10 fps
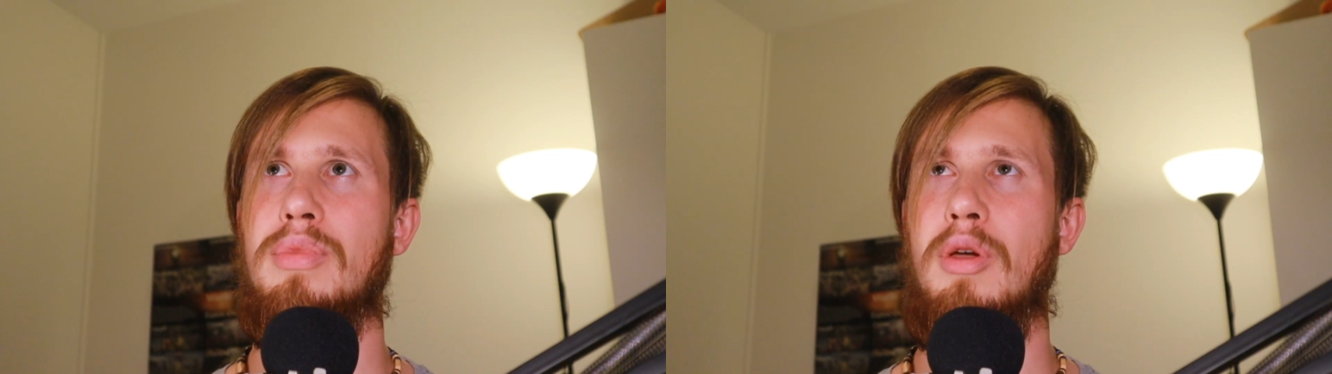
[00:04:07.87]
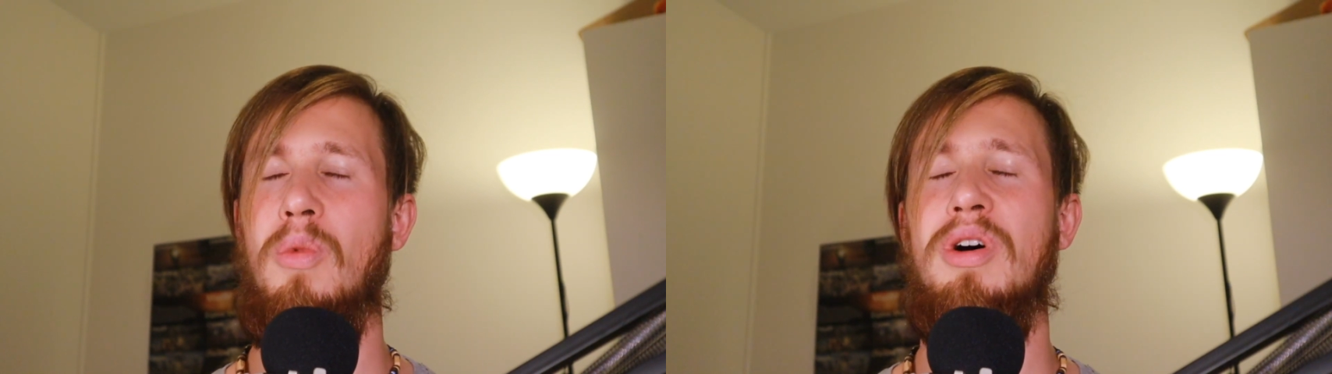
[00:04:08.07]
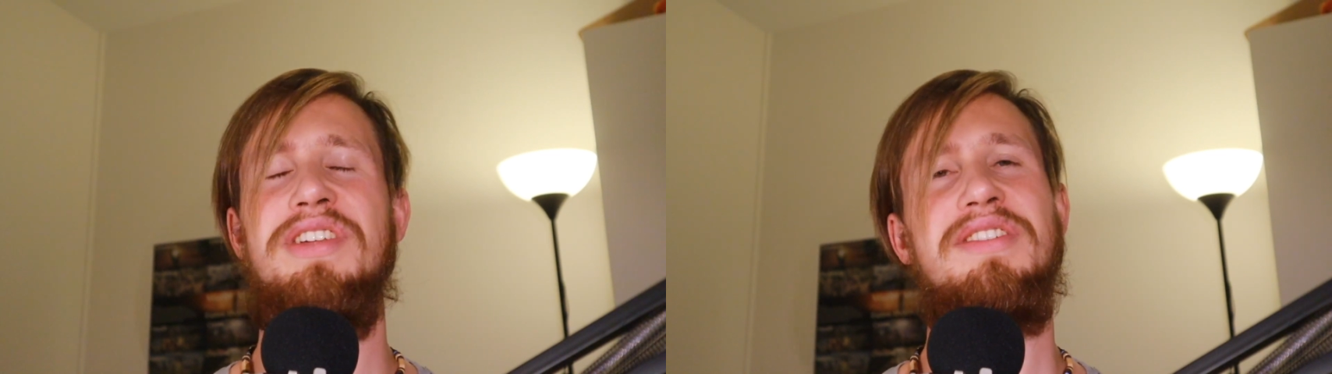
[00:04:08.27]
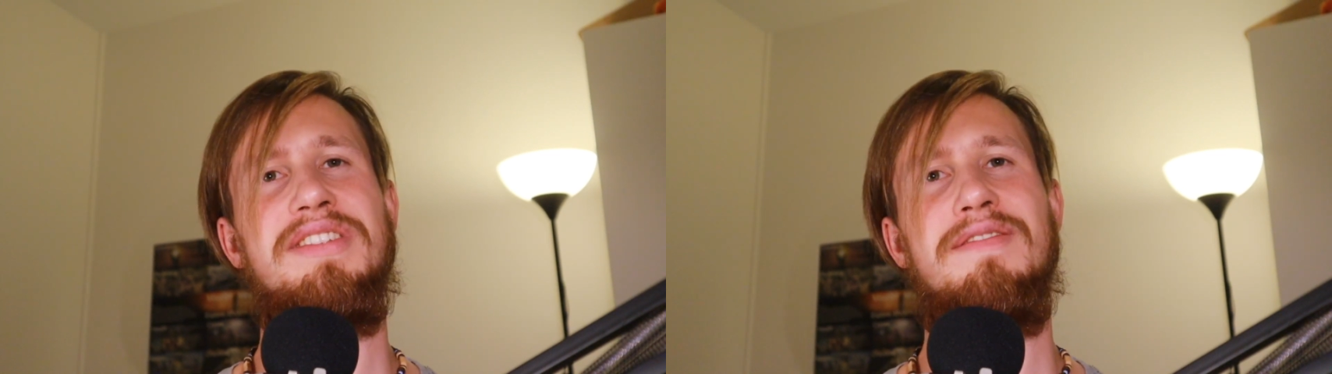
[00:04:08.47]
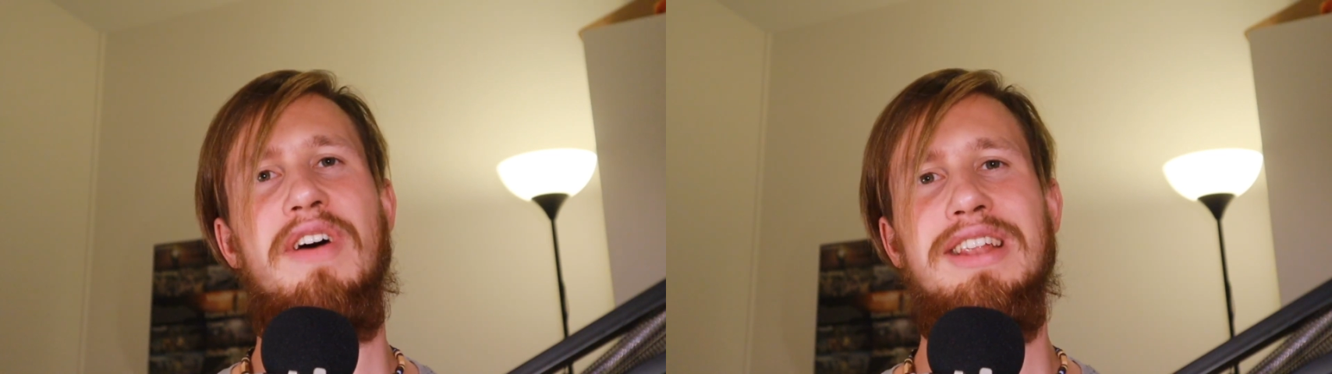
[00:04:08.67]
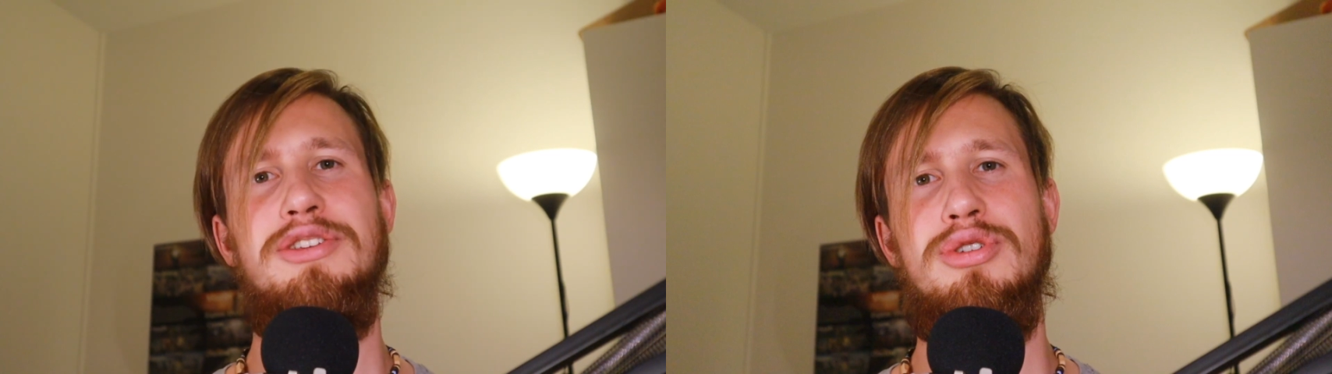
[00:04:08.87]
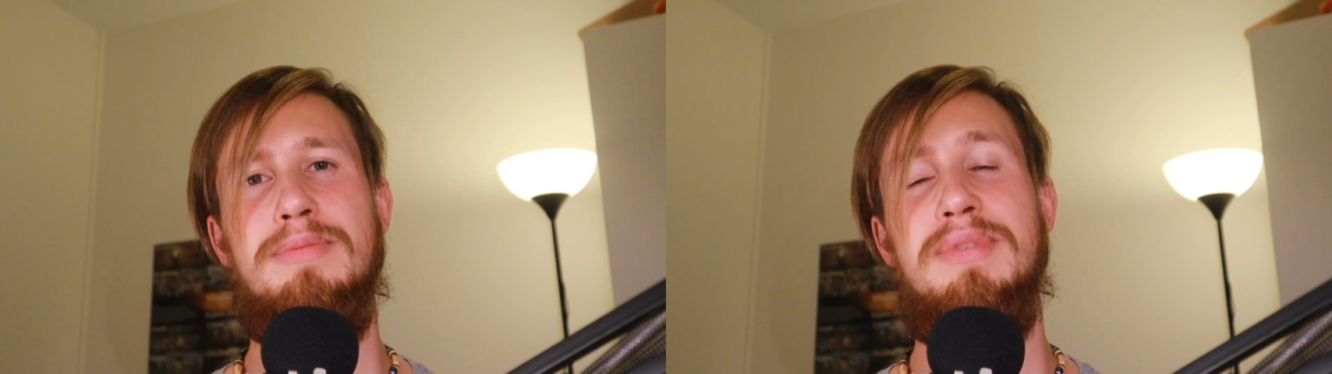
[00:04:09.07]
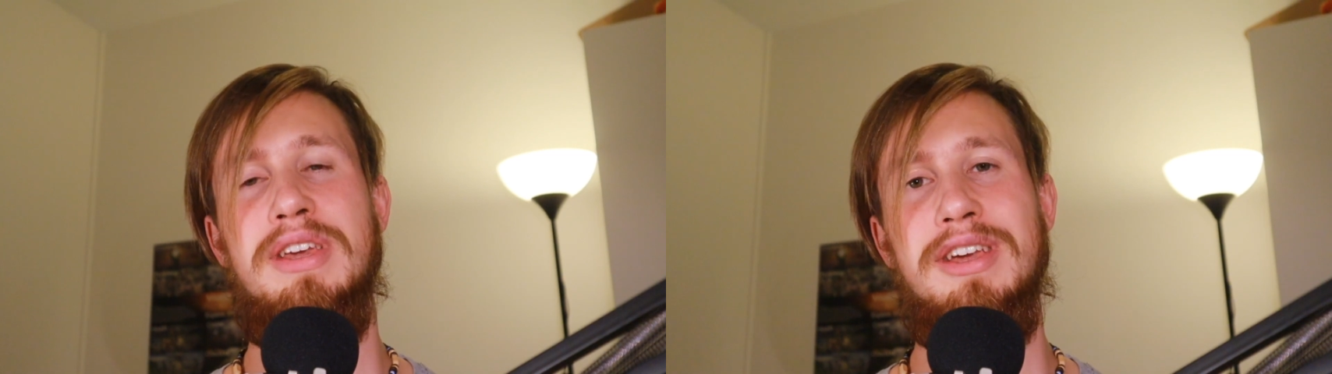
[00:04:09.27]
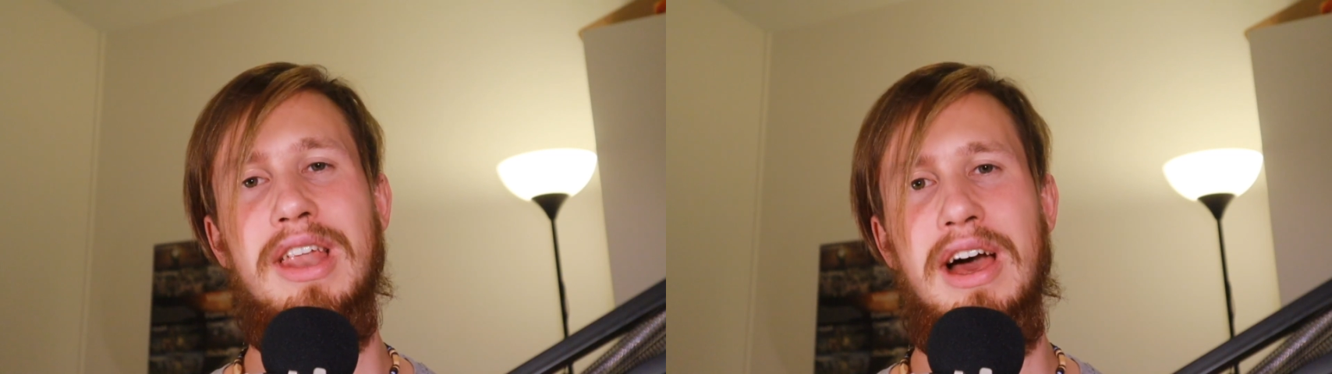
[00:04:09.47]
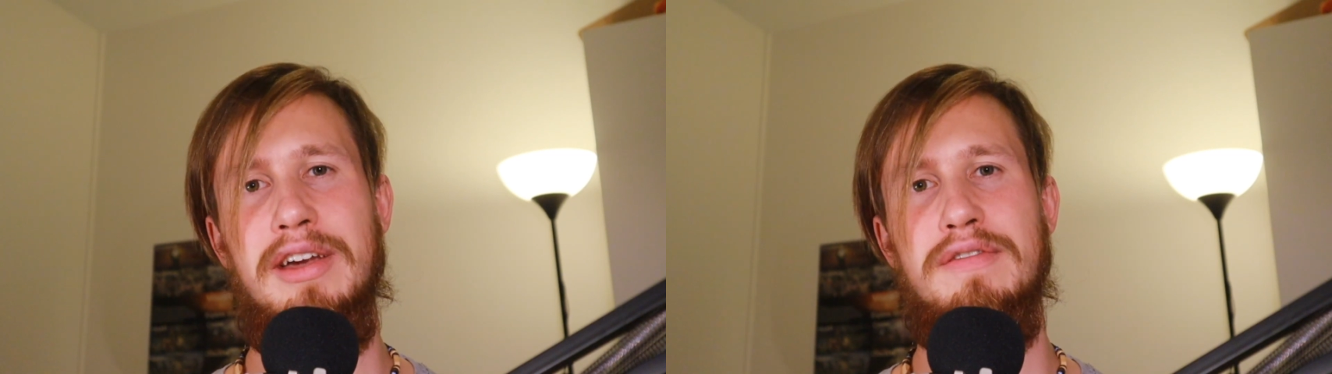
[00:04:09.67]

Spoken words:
what is the value in being alive?